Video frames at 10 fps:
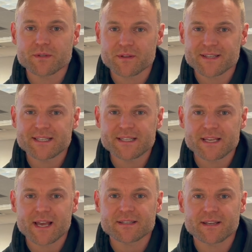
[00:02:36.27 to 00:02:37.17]
So the
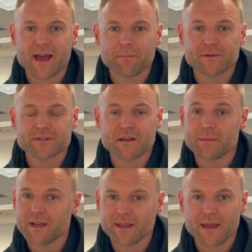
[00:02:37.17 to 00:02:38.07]
CCS adapter is going
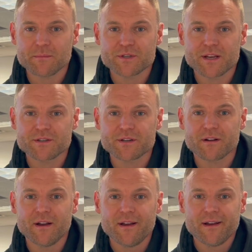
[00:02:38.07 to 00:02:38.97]
to be a game
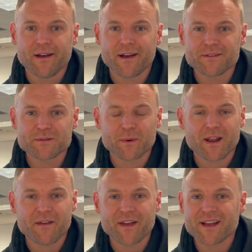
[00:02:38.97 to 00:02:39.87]
changer. So we're
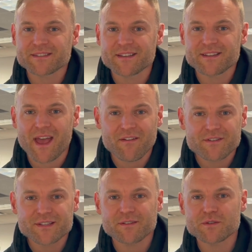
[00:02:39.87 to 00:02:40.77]
going to have access to
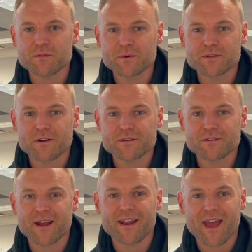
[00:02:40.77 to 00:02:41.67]
every single
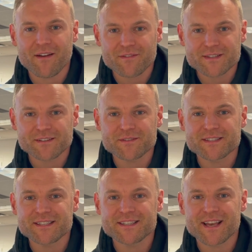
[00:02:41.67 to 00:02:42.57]
supercharger and every single
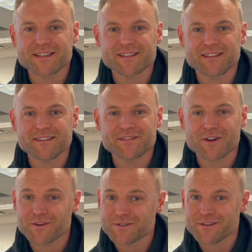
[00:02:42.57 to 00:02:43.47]
CCS
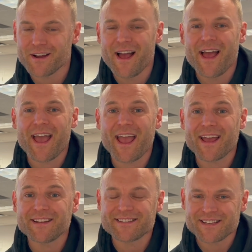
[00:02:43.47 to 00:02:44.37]
charger
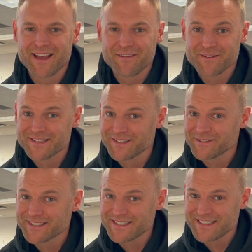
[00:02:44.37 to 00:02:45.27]
and every
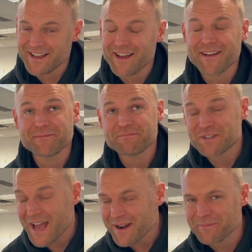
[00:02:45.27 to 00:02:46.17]
single
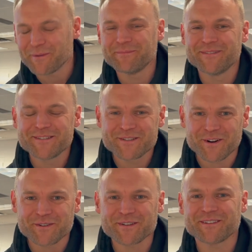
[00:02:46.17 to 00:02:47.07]
CHAdeMo
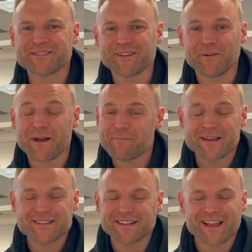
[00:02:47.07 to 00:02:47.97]
charger. So
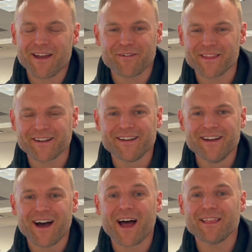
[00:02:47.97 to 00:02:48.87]
basically everything,
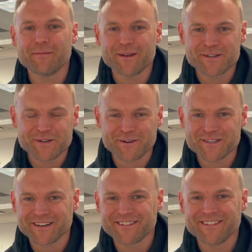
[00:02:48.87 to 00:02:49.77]
unlimited
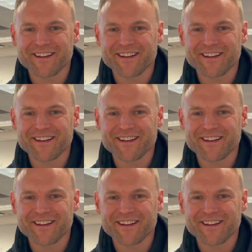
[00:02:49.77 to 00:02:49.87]
charging.